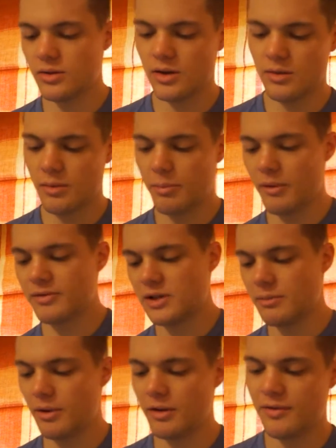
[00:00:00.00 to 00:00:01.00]
you were
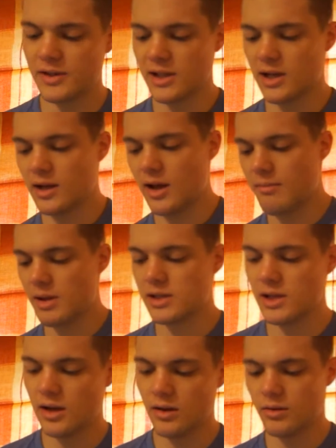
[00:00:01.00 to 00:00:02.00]
profiting both physically and mentally,